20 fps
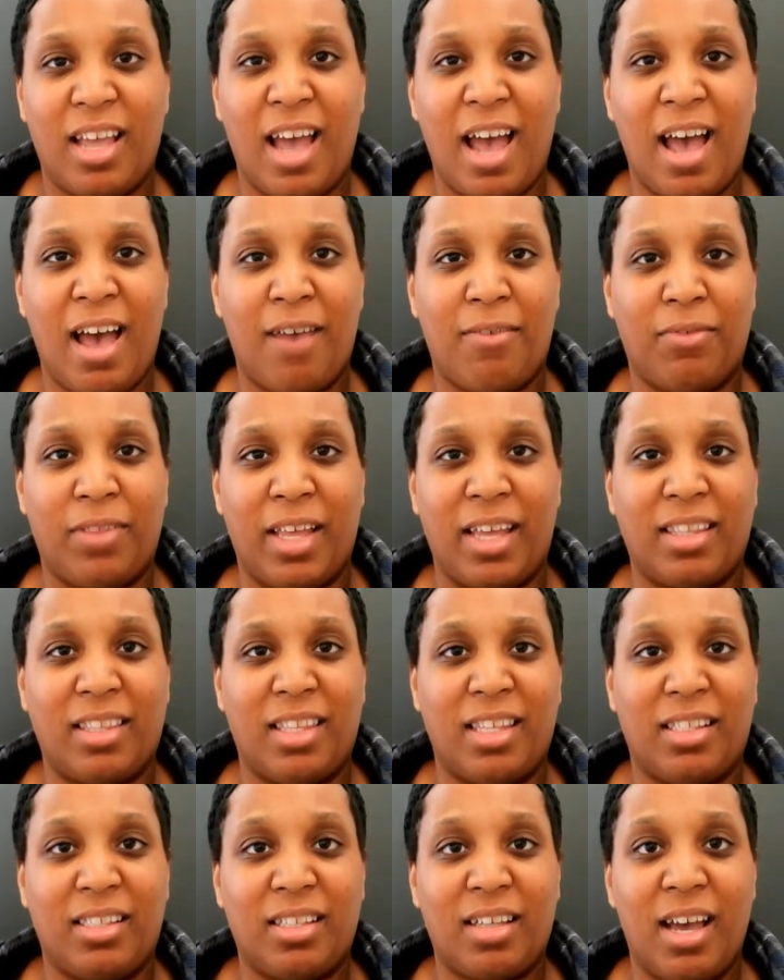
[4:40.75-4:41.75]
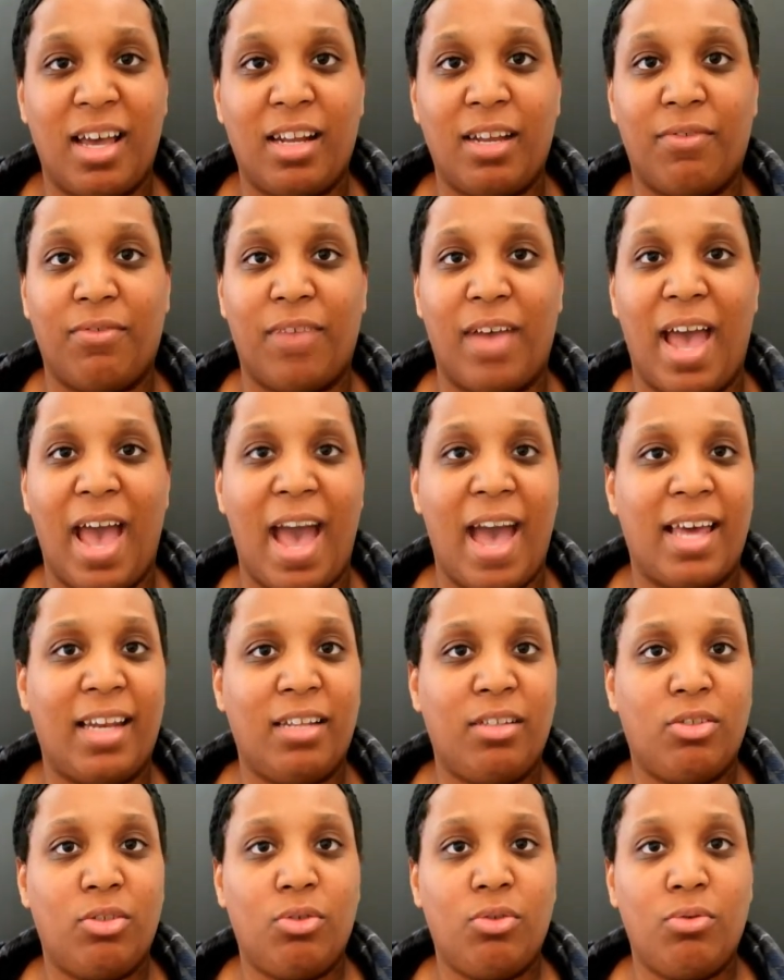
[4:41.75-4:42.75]
have like this kind of
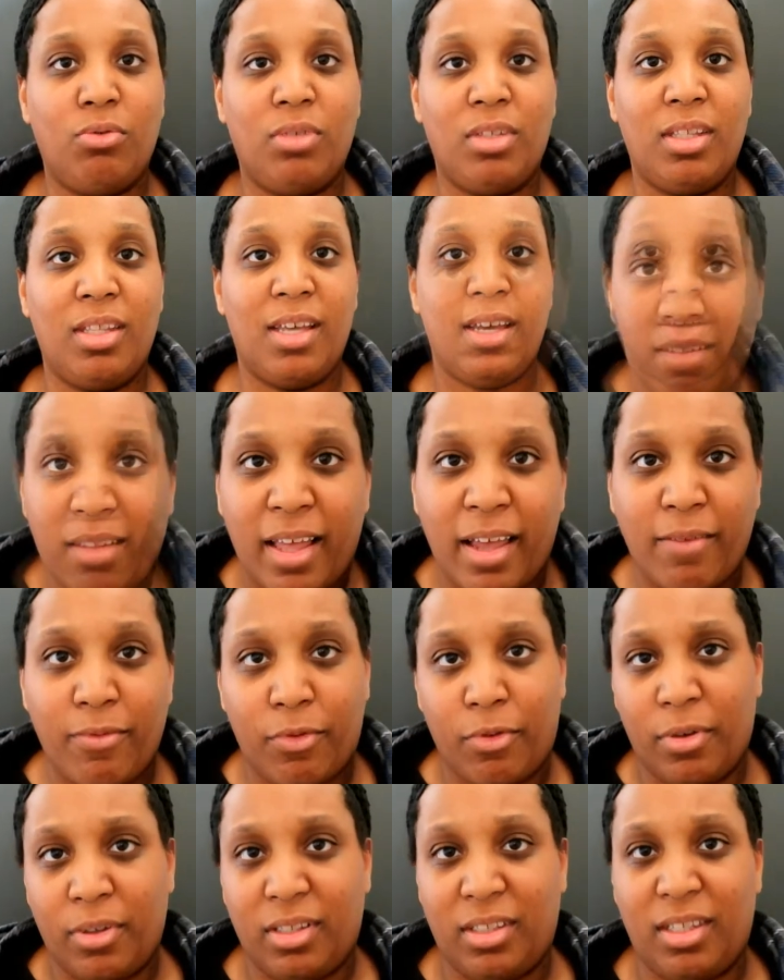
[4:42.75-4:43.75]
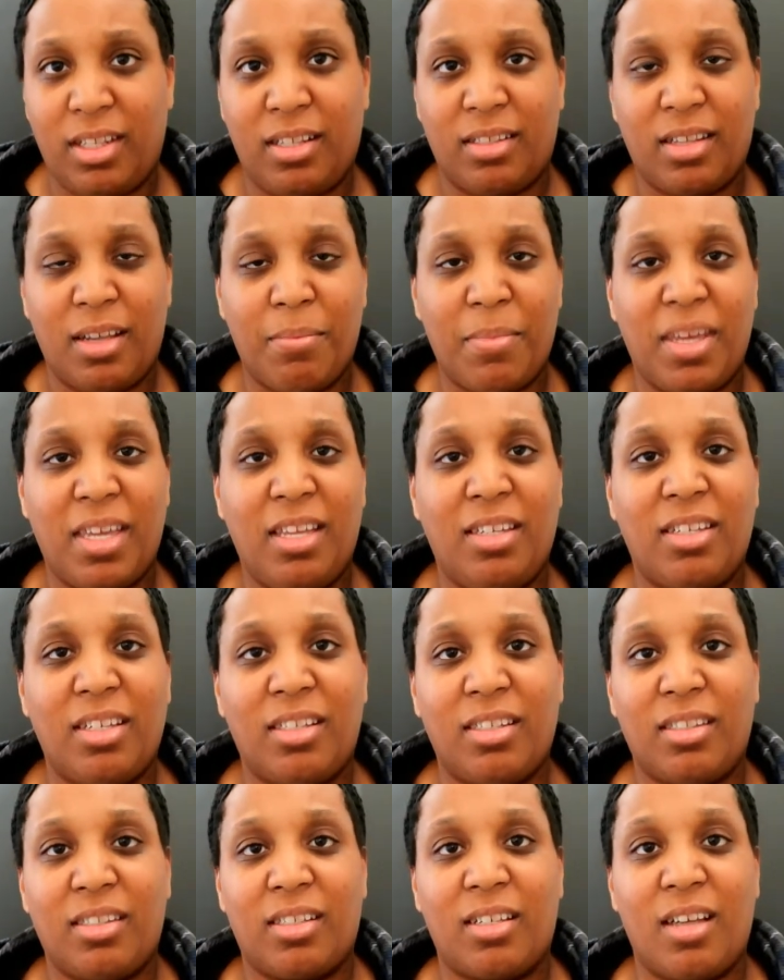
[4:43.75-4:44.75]
attitude to them. Like for instance, I mean, he
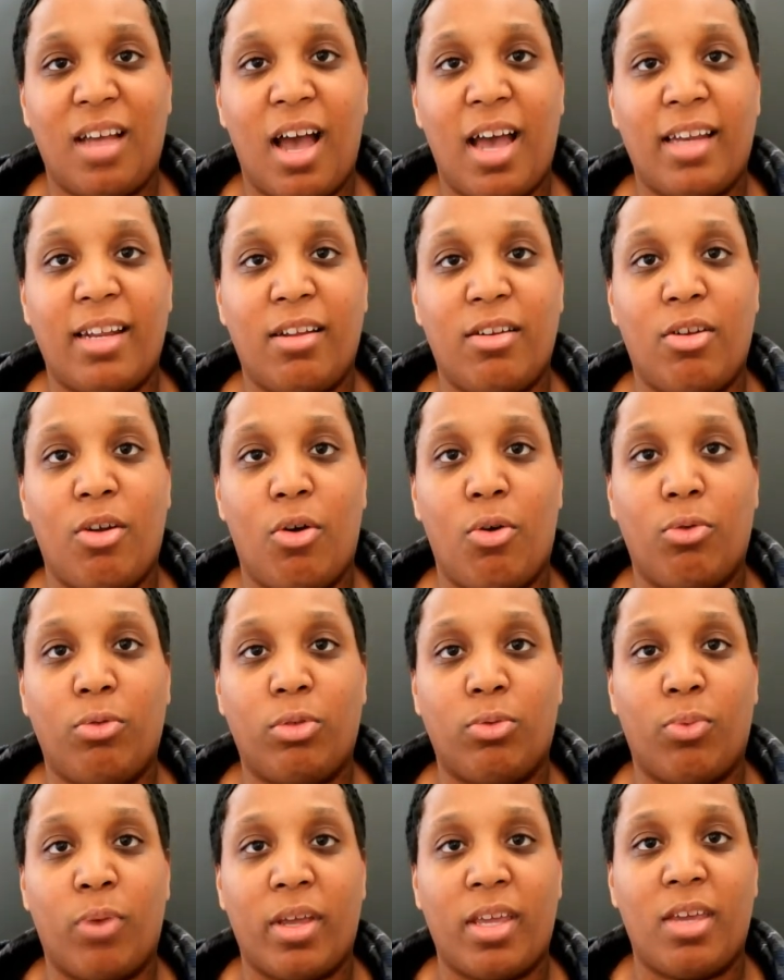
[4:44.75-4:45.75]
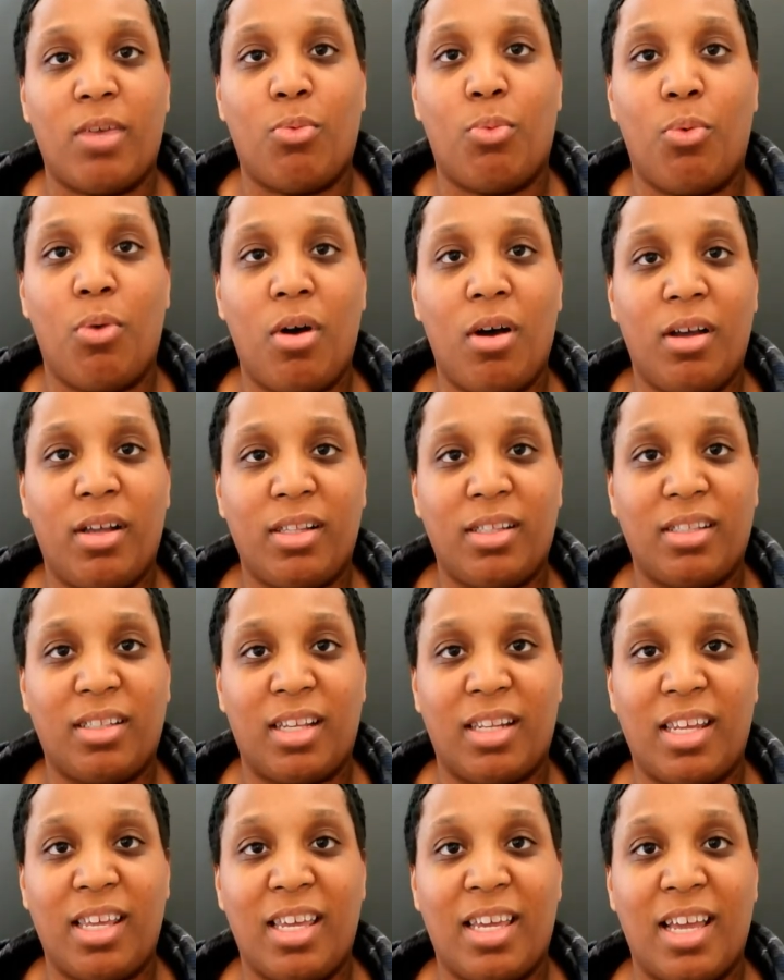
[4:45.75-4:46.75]
just kind of knows what he
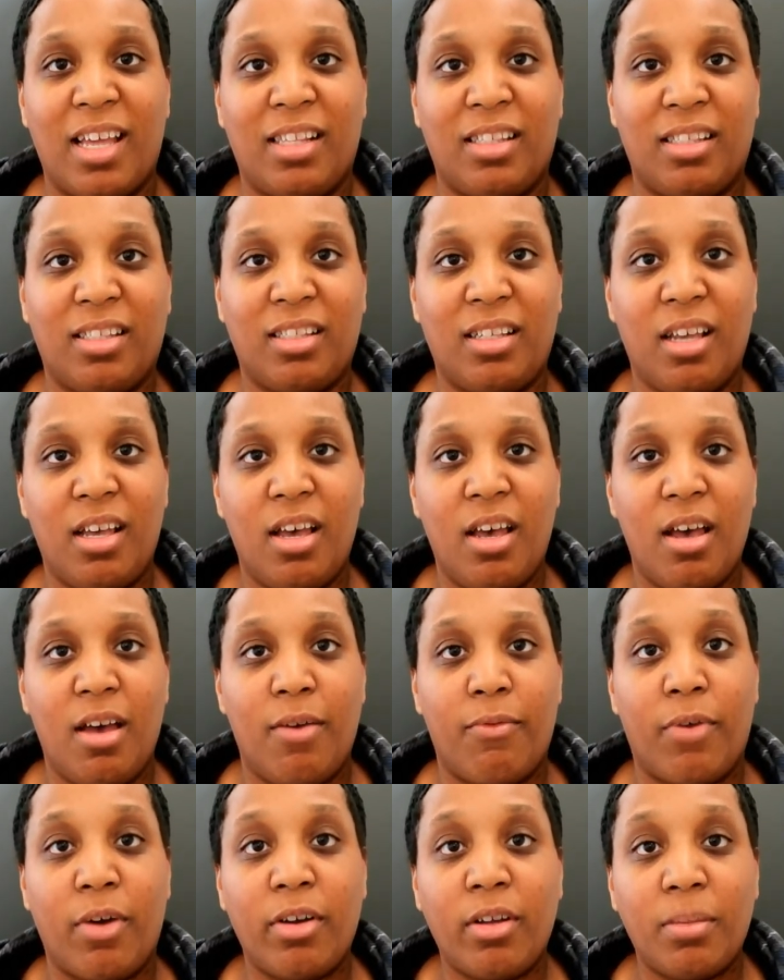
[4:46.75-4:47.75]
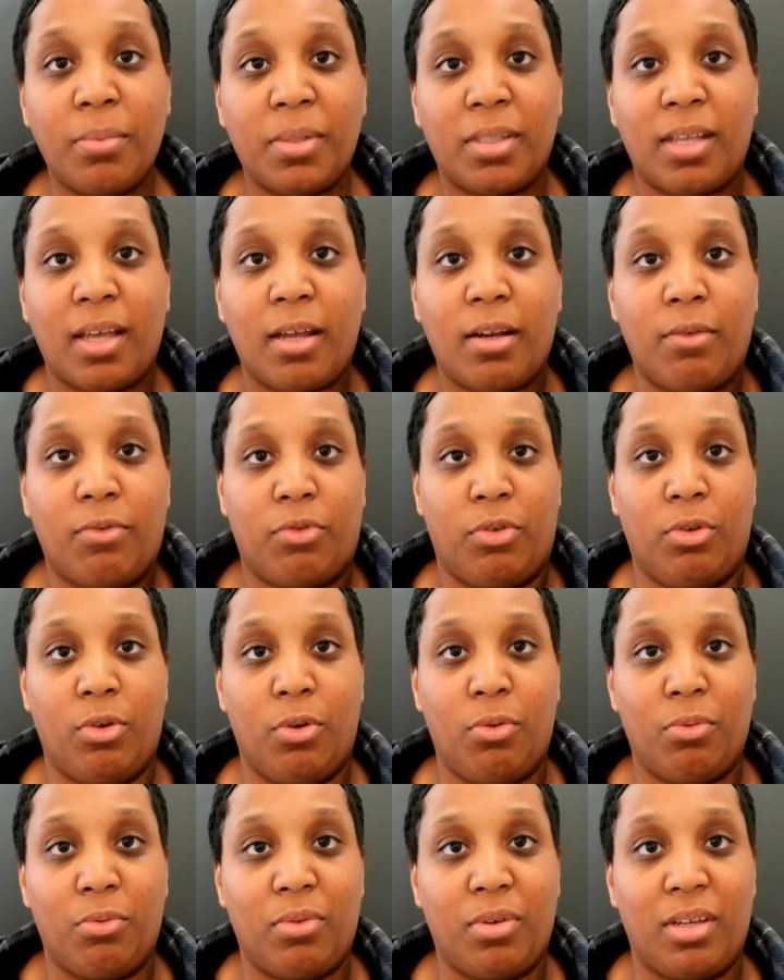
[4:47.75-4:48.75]
wants, and he gets very upset if you
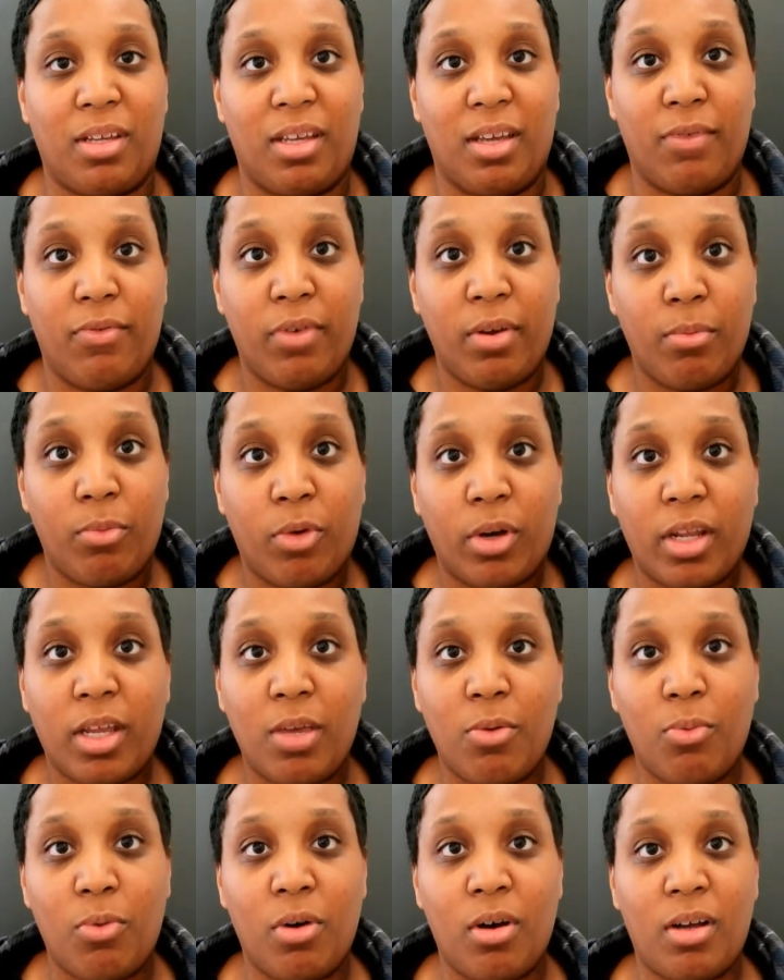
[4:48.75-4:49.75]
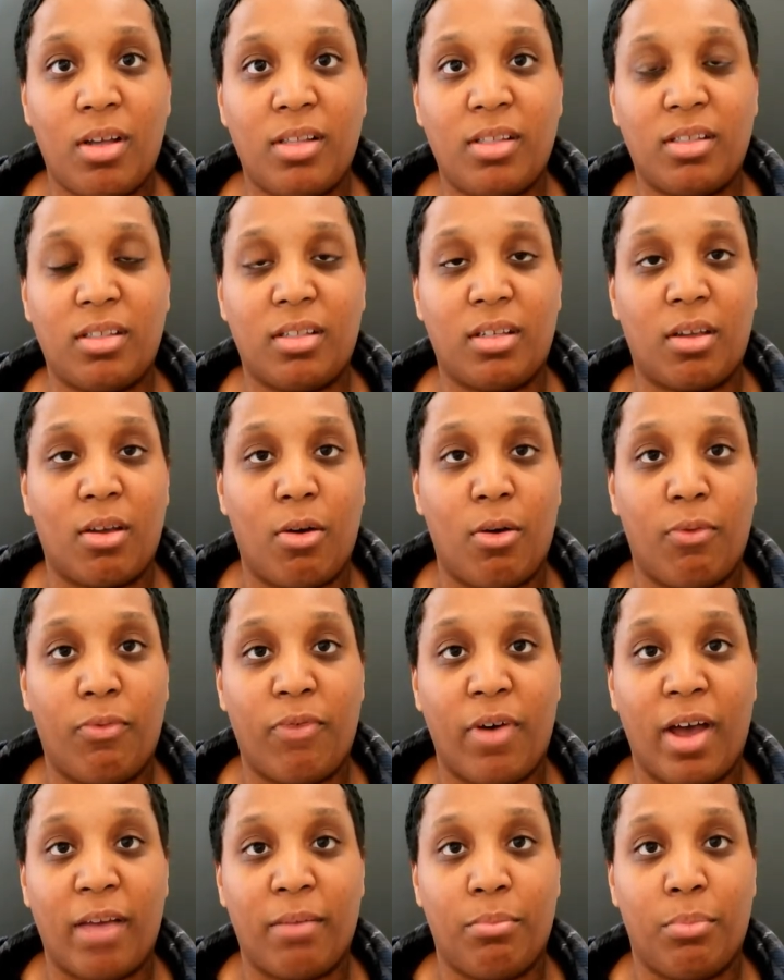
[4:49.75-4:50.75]
don't give him what he wants. You know,
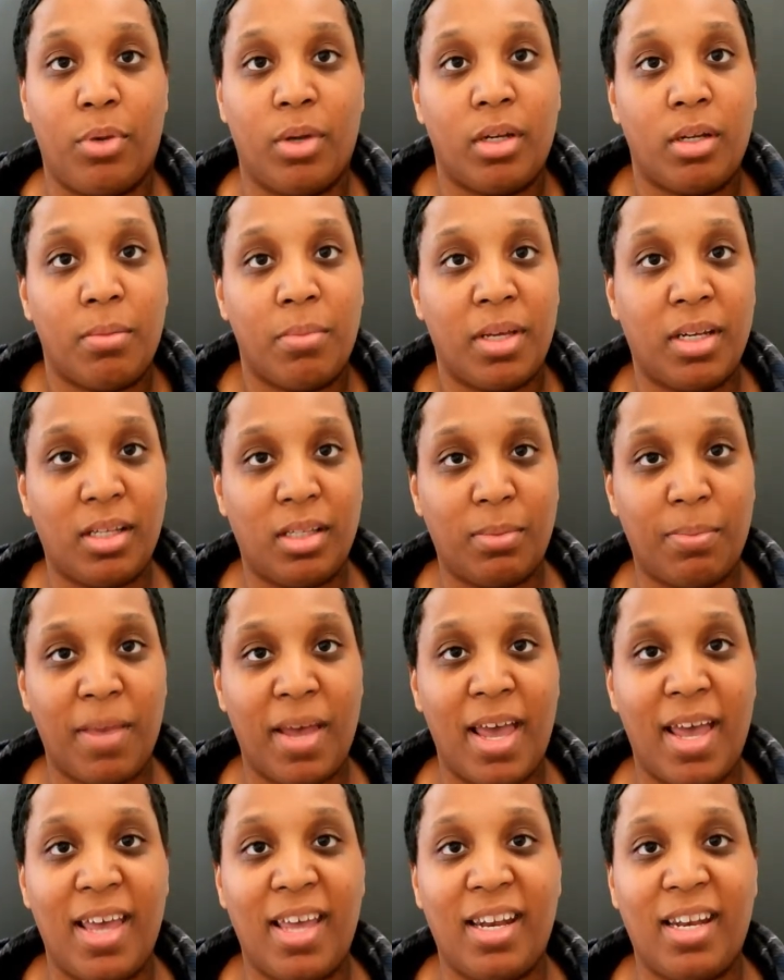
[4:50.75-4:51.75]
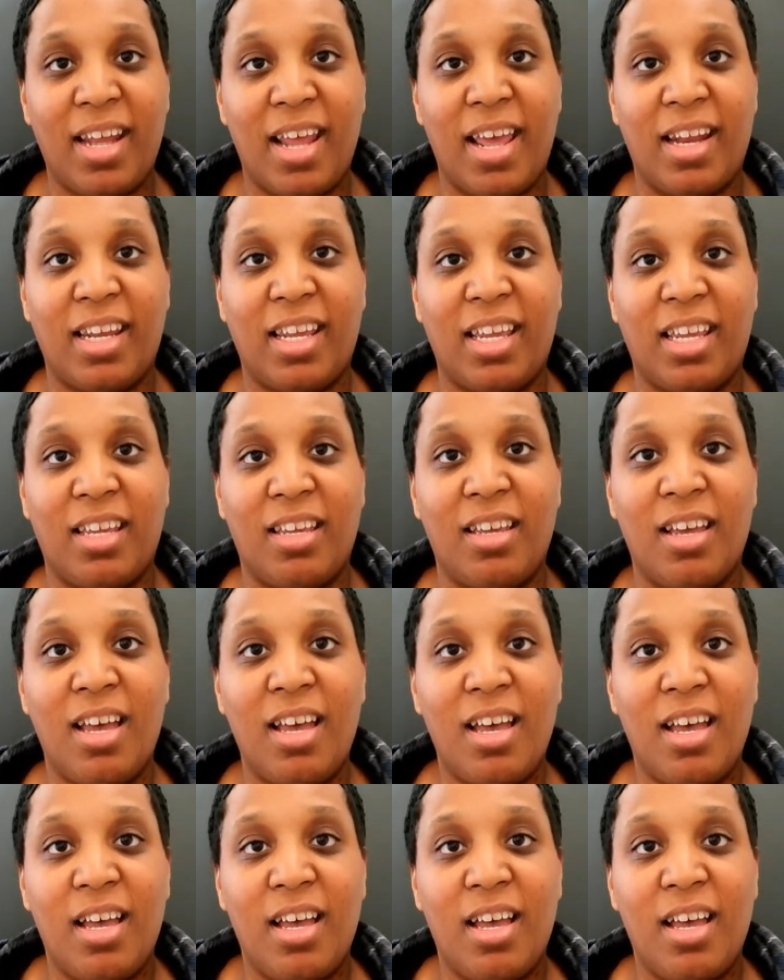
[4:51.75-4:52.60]
if I put him in his pen and he